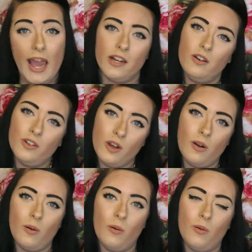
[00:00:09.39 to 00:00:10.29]
I don't
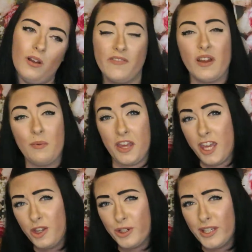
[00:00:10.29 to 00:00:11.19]
know if I'm
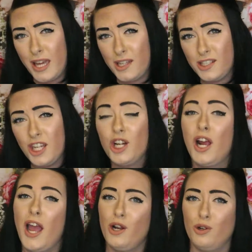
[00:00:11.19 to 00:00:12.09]
angry that it's
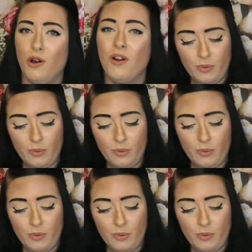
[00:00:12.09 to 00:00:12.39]
here. I don't know.